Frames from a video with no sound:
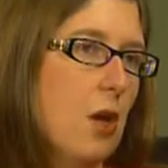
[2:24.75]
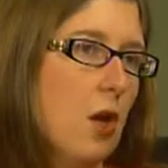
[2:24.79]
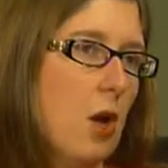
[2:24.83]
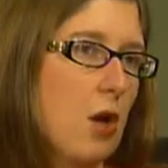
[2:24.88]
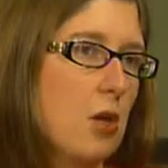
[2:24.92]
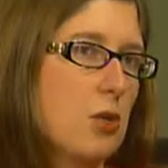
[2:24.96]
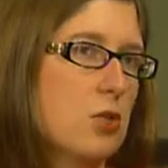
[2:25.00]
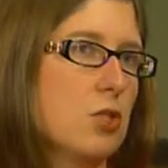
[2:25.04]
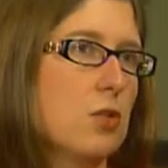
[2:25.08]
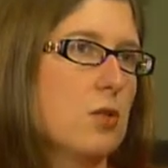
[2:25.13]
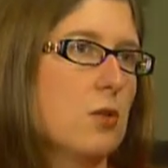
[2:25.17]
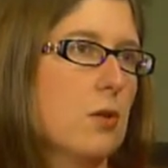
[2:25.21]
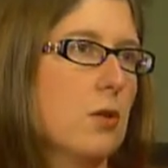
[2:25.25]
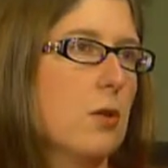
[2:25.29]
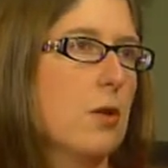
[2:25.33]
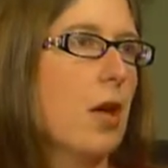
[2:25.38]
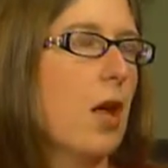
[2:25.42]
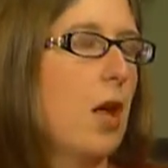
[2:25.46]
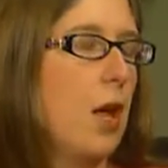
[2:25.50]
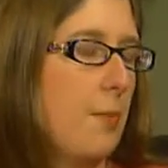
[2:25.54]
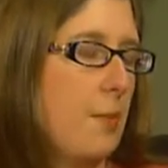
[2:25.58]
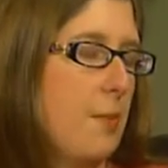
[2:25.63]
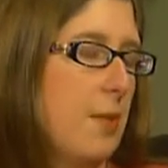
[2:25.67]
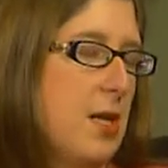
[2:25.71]
Herschell
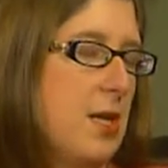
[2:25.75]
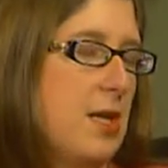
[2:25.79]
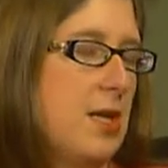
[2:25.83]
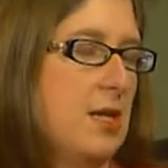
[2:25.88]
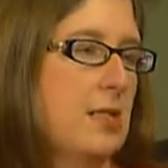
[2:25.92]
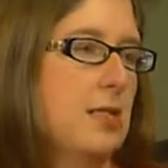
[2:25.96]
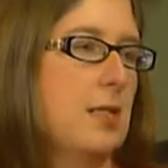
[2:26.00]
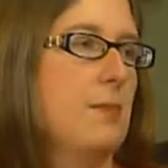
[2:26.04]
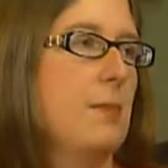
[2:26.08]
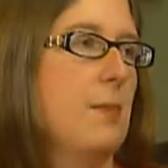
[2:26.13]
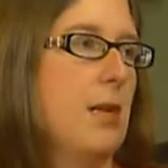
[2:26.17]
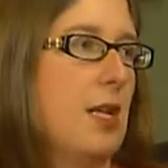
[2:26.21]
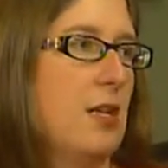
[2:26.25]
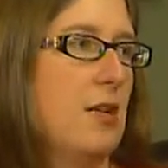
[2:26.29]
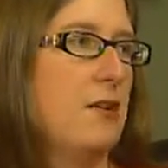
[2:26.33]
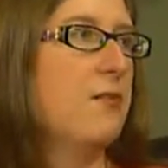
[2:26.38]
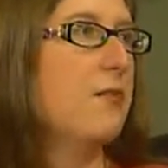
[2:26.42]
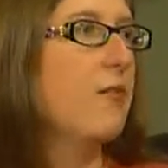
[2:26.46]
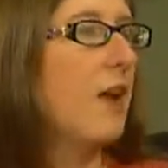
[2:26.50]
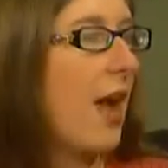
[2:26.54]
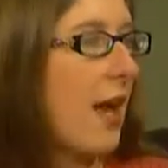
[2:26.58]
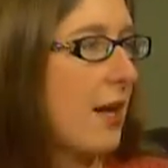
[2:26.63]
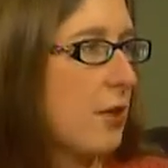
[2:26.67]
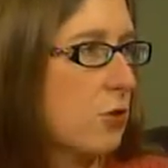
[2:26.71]
Company as a
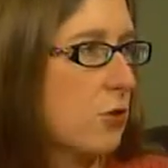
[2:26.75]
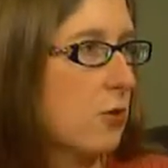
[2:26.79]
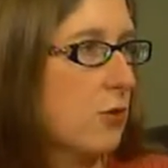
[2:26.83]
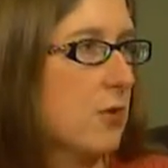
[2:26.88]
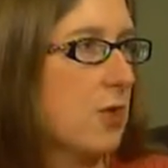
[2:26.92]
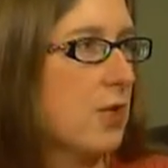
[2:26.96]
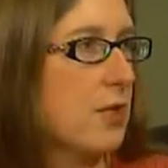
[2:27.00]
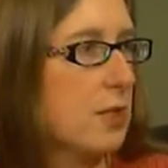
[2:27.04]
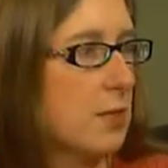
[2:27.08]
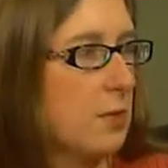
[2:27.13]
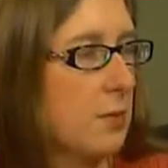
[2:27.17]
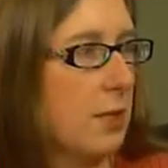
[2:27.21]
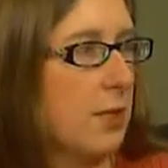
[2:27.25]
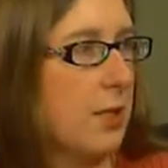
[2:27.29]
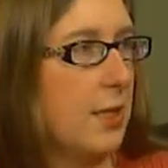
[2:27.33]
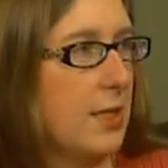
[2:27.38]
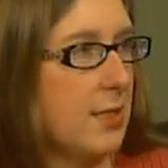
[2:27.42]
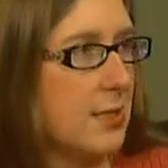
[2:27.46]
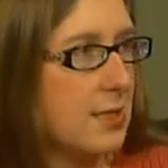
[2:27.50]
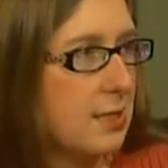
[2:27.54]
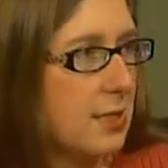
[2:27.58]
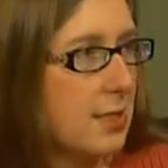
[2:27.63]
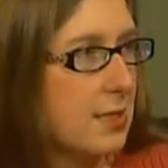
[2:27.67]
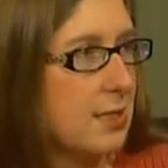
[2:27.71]
manufacturer doesn't really
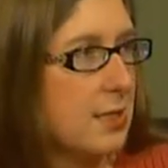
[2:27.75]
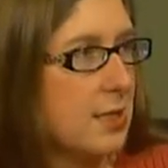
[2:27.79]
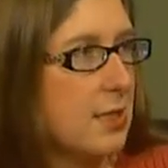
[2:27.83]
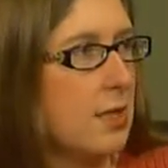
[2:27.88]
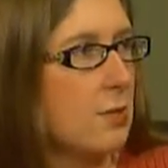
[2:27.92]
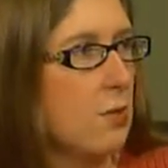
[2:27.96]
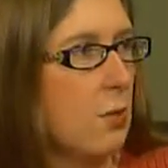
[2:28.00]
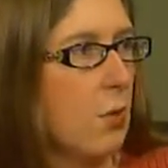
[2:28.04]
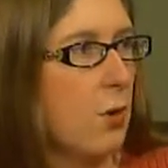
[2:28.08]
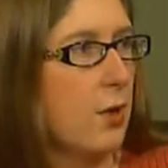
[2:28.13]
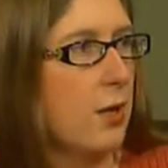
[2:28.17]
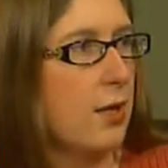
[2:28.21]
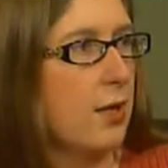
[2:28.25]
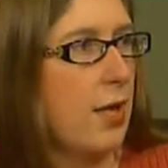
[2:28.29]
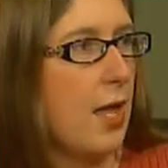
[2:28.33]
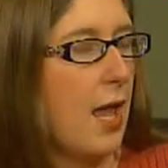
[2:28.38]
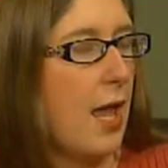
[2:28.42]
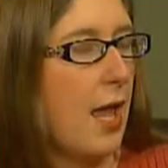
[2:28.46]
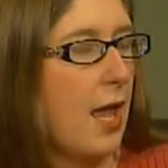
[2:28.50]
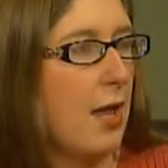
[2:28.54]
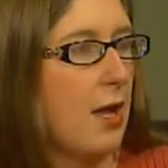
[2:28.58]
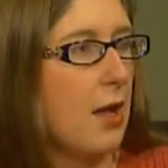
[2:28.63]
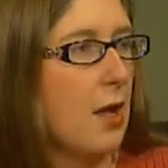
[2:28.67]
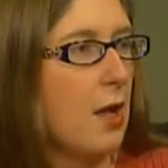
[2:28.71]
exist anymore
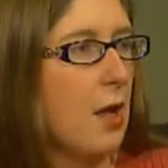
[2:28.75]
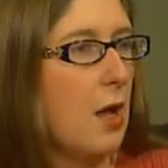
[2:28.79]
today,